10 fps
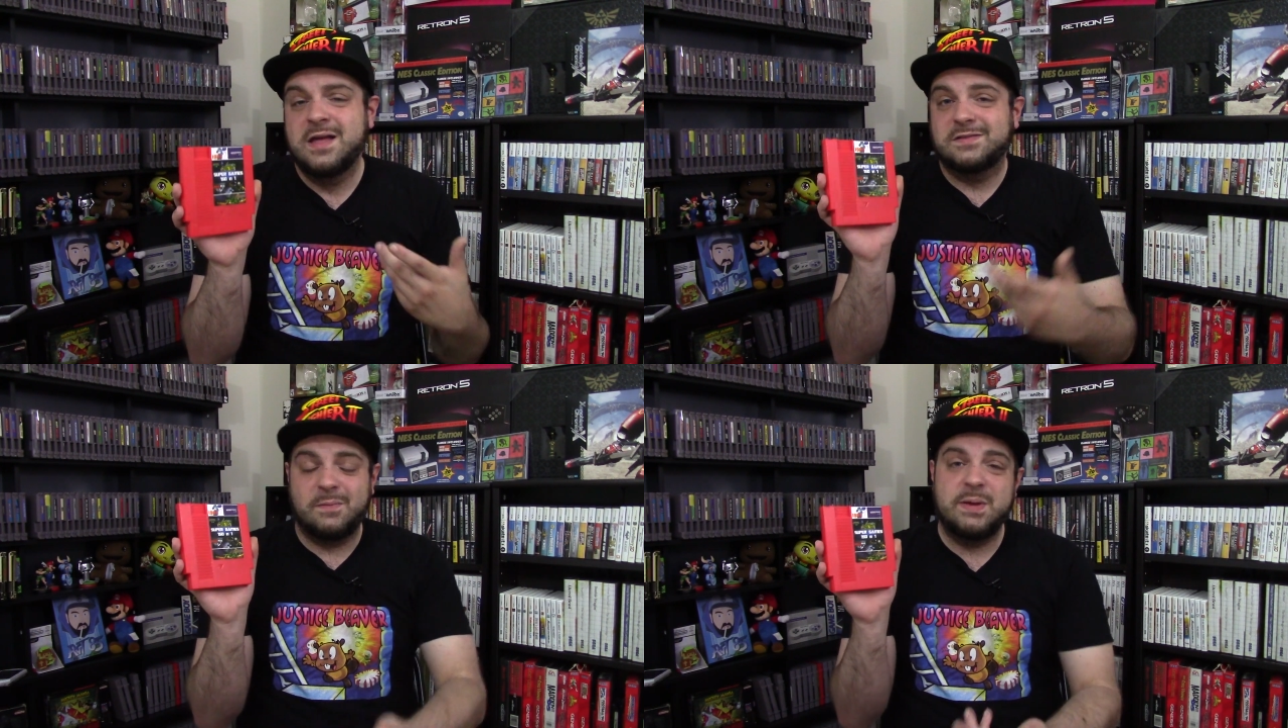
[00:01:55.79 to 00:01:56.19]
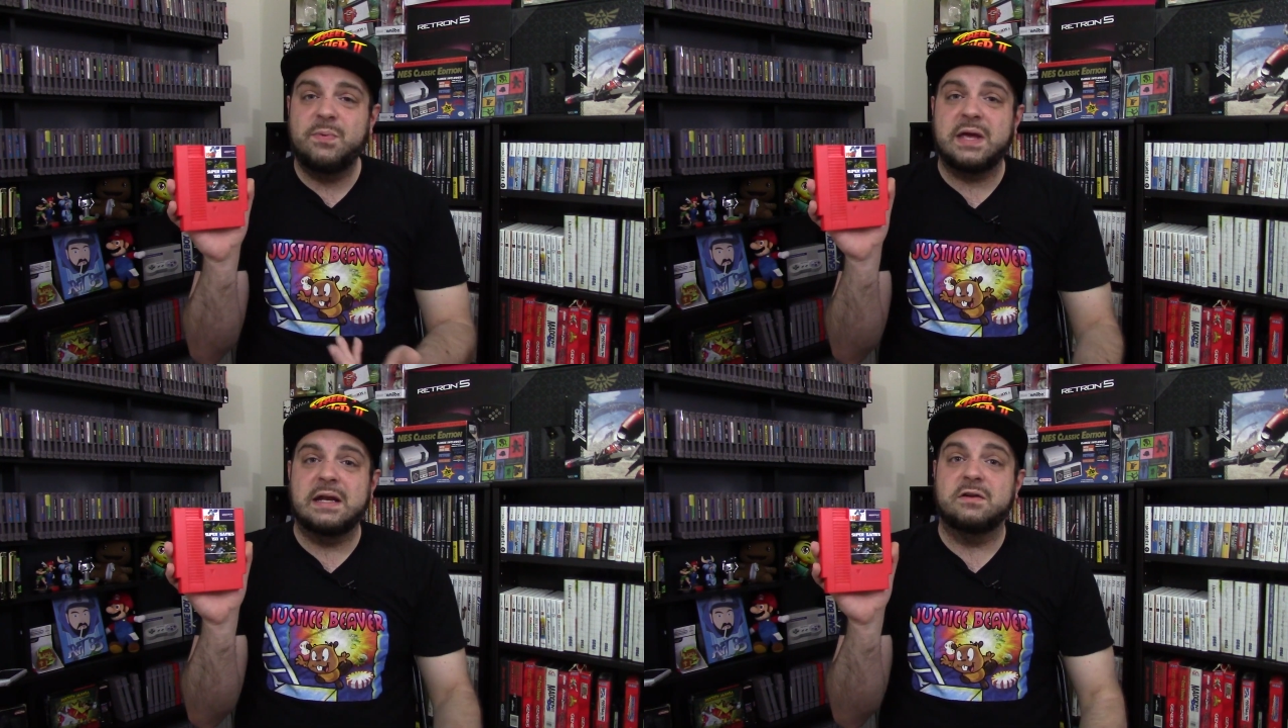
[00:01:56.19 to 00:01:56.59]
Some
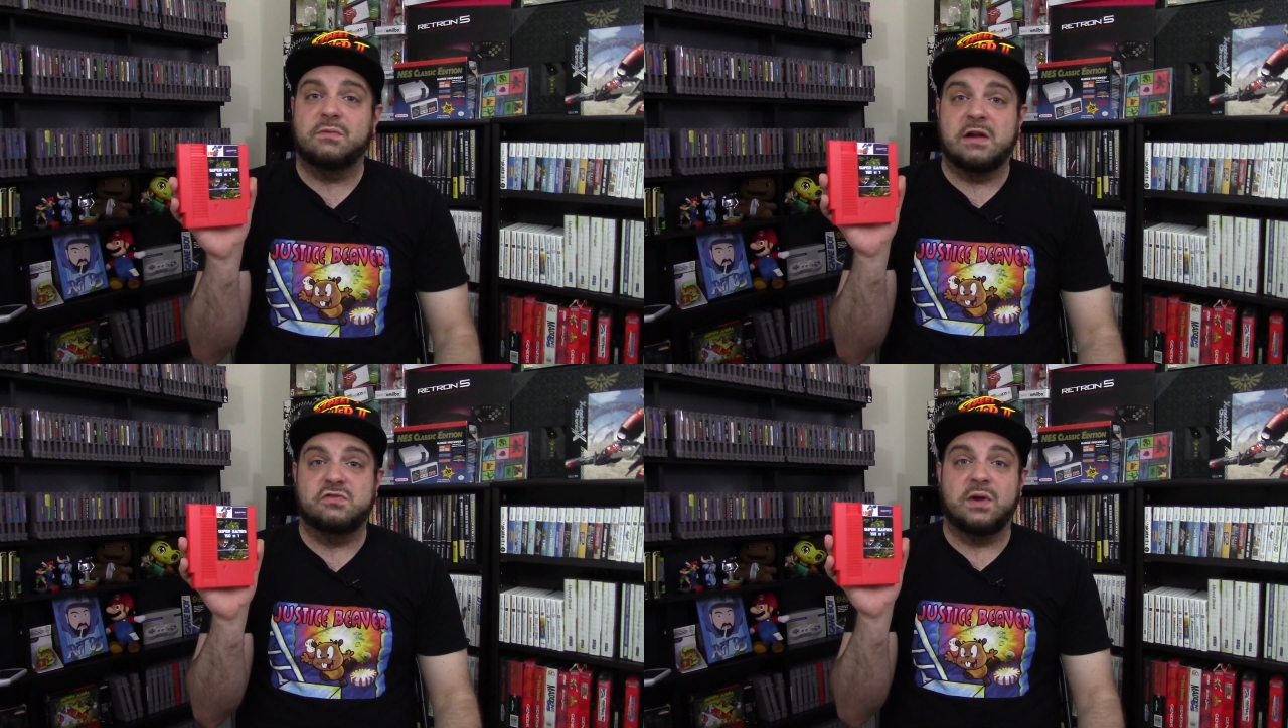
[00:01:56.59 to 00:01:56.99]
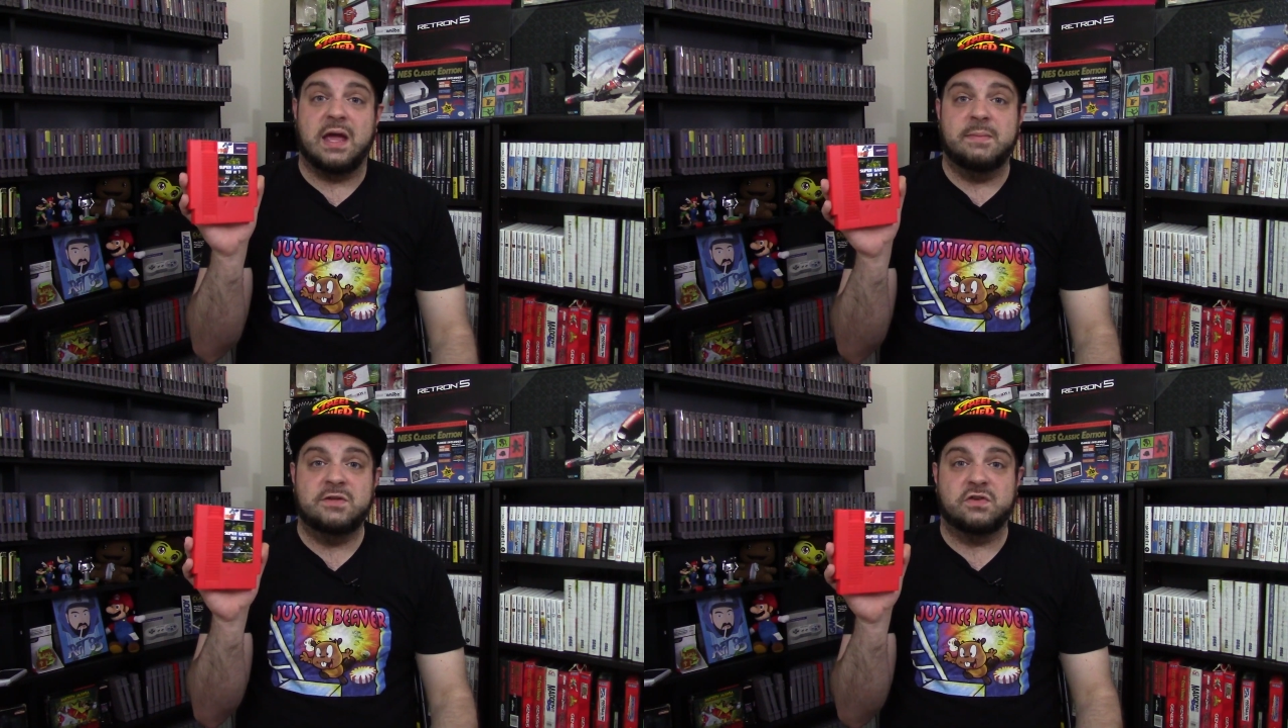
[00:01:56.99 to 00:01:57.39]
people get into retro
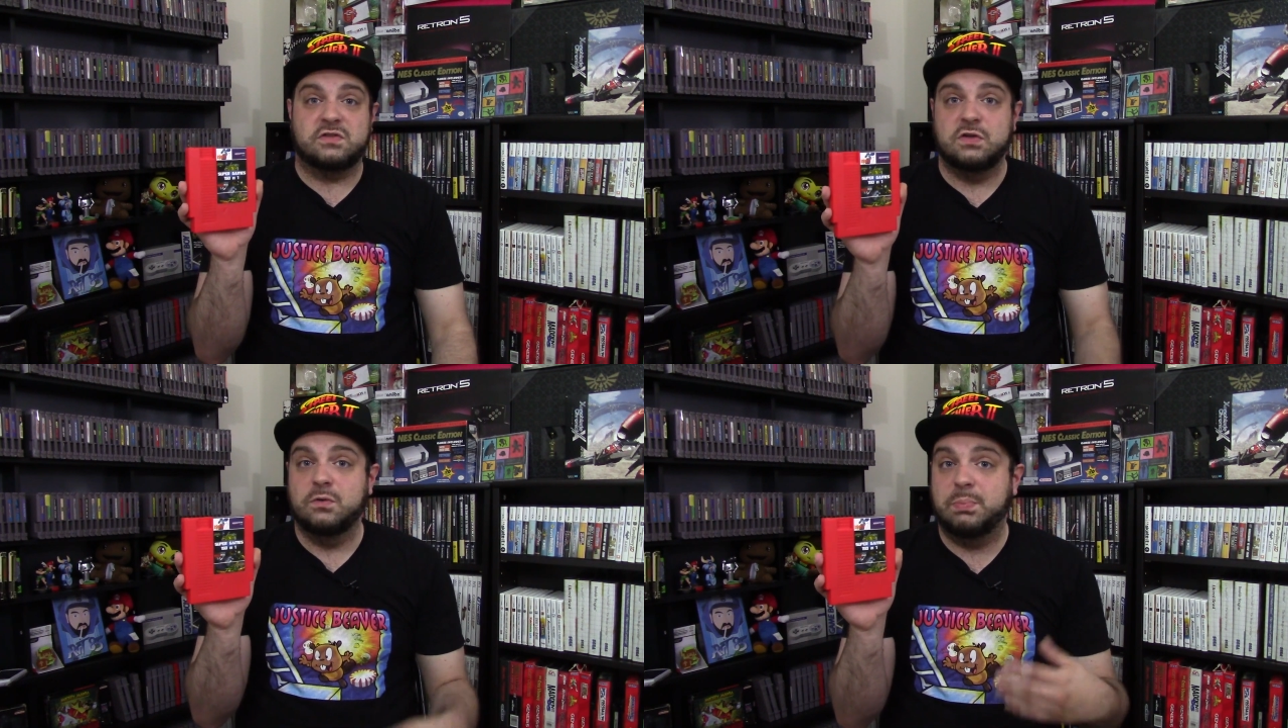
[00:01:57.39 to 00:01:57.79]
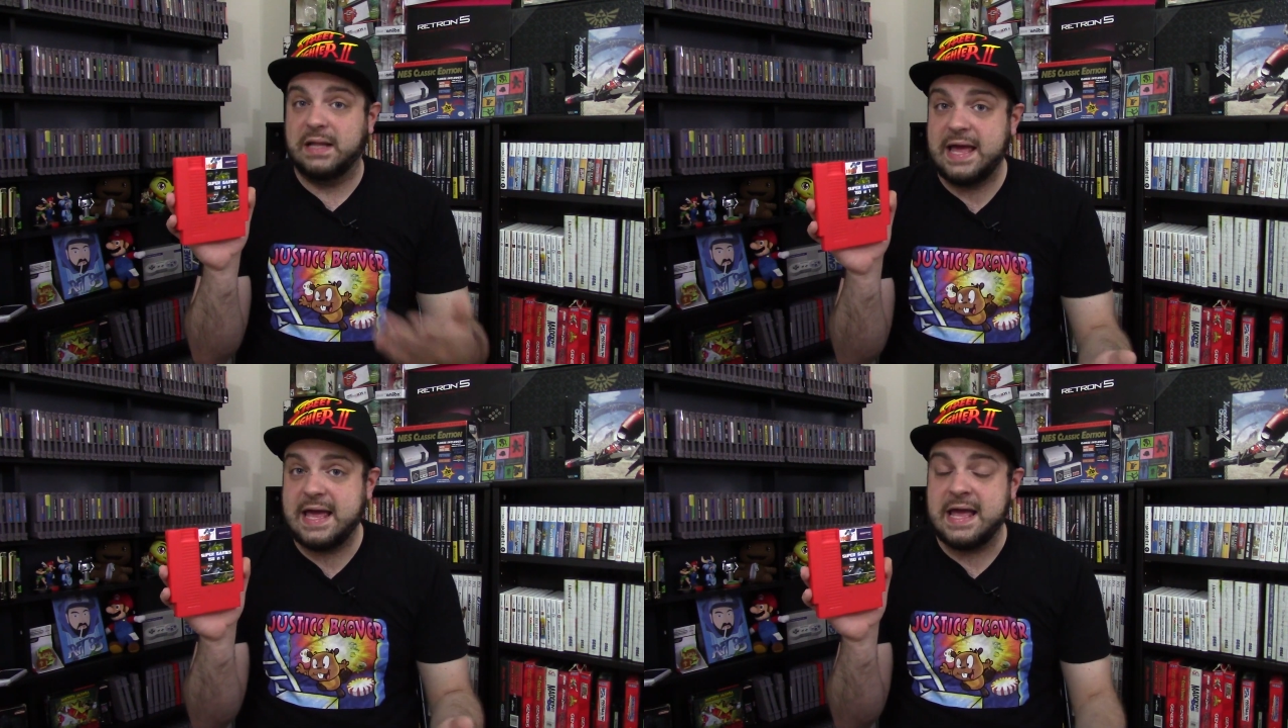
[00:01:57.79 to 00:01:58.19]
gaming just to
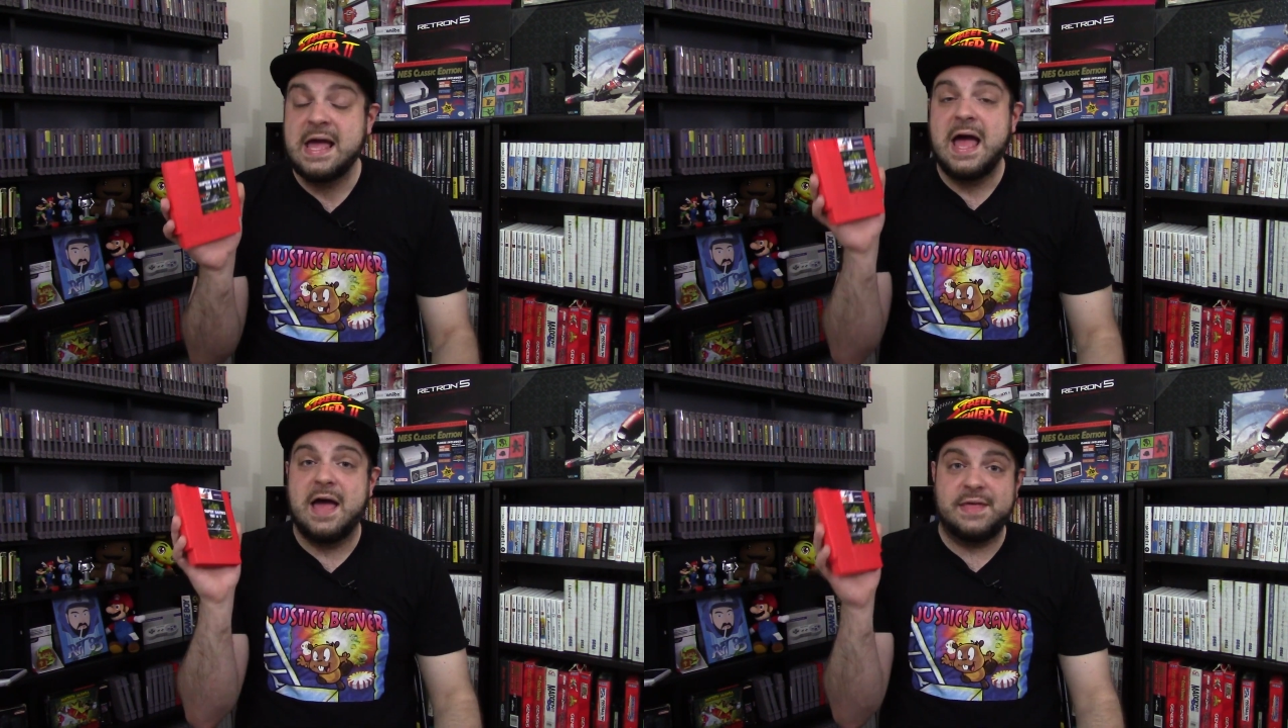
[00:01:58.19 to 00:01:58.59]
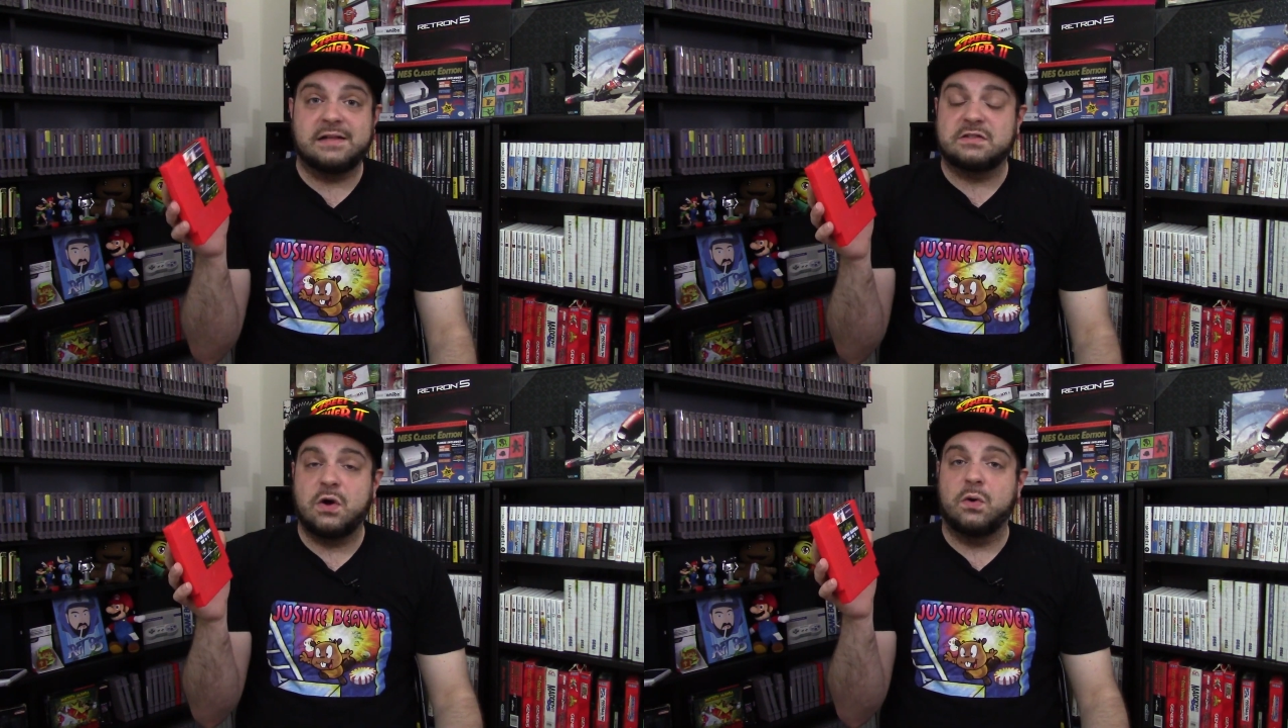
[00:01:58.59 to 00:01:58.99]
play, and
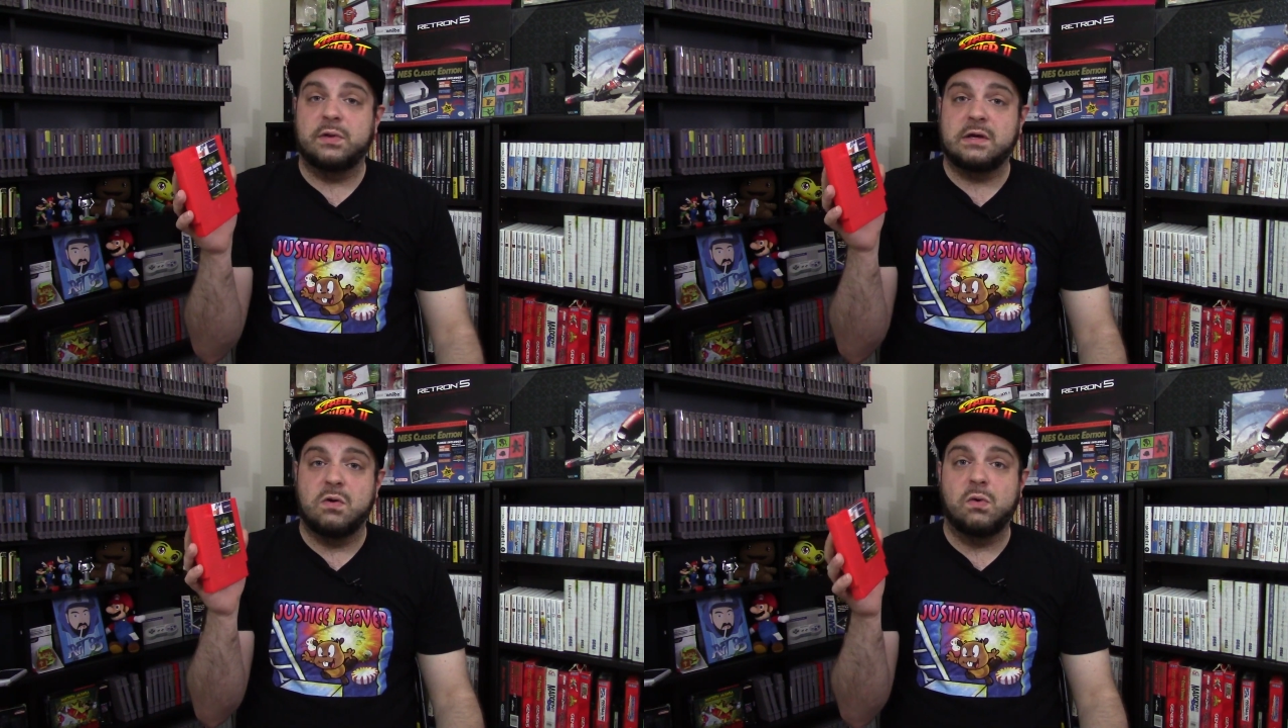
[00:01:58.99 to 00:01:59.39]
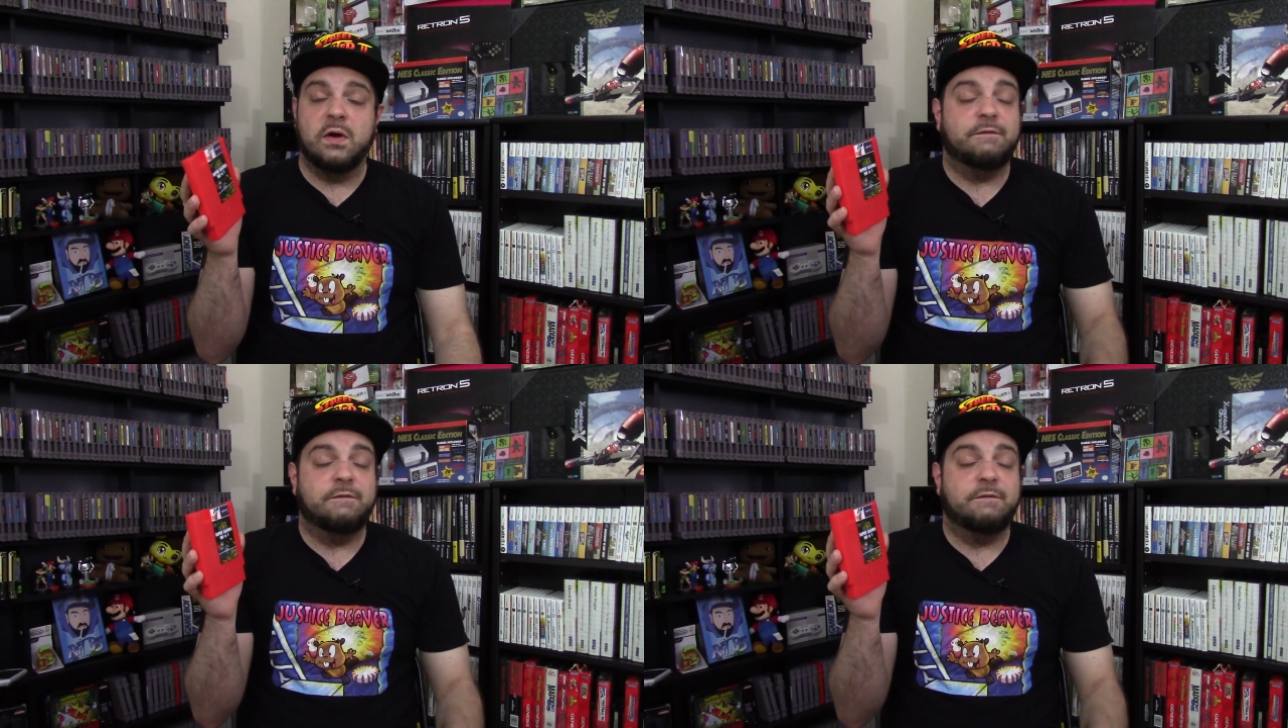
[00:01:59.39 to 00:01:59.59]
that's totally cool.